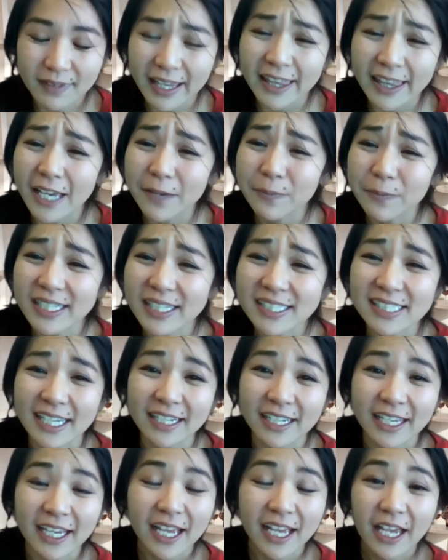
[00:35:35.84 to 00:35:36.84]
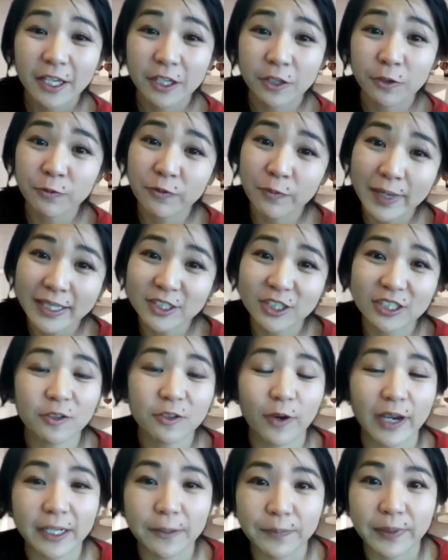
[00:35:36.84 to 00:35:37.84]
That being said, you've mentioned
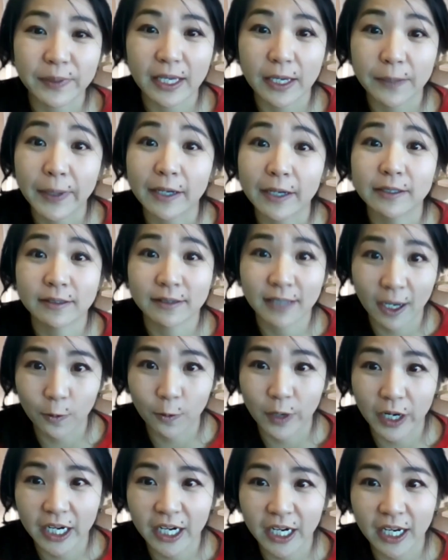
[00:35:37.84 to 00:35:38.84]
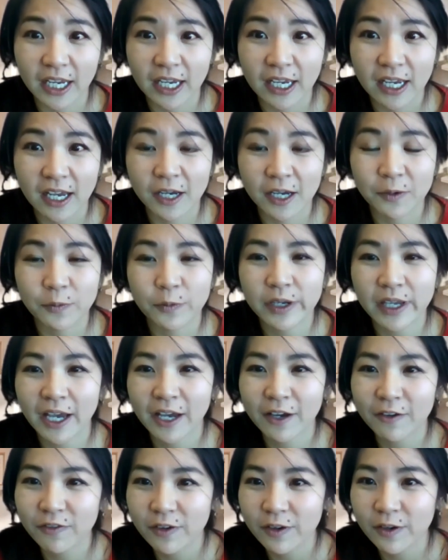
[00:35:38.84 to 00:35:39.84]
quite a bit about networking. We
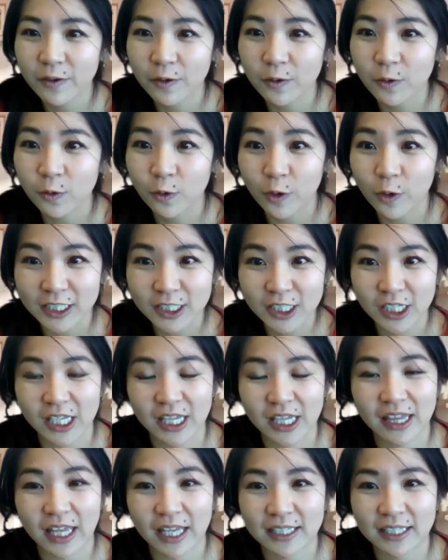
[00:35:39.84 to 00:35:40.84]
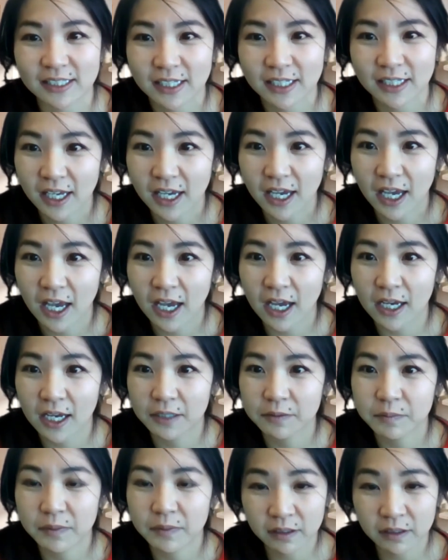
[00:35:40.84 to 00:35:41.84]
have a question that's,
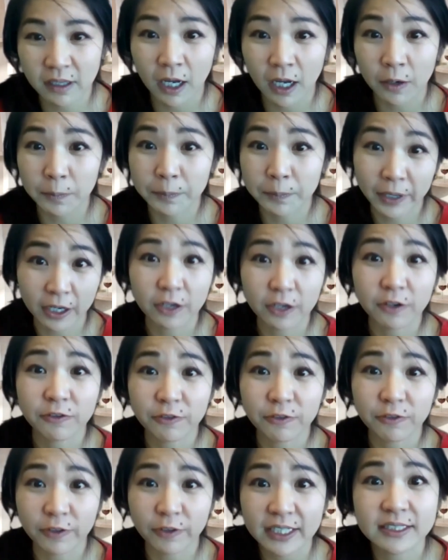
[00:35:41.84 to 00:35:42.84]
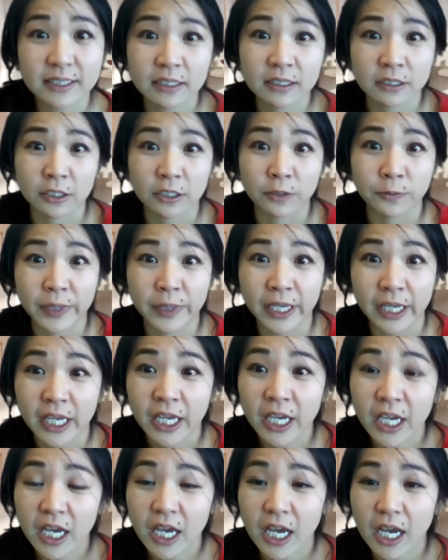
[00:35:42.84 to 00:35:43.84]
I'll paraphrase a little bit
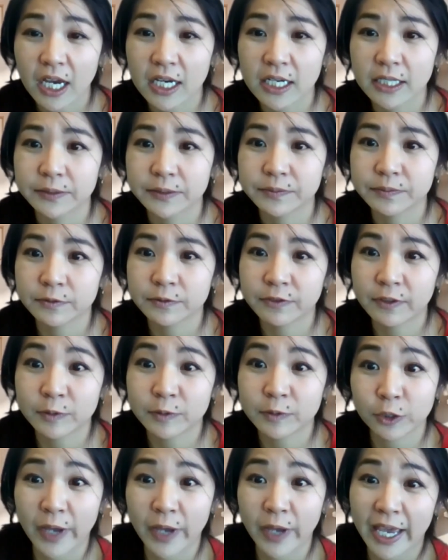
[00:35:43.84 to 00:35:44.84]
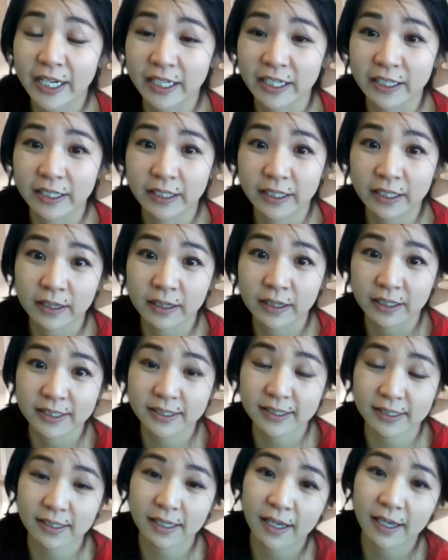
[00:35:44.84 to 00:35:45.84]
from Joanna in
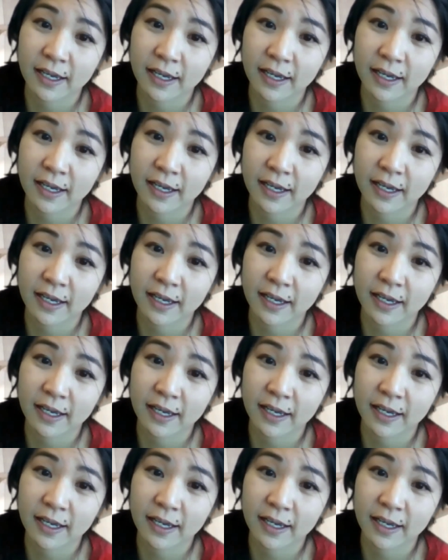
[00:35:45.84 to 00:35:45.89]
this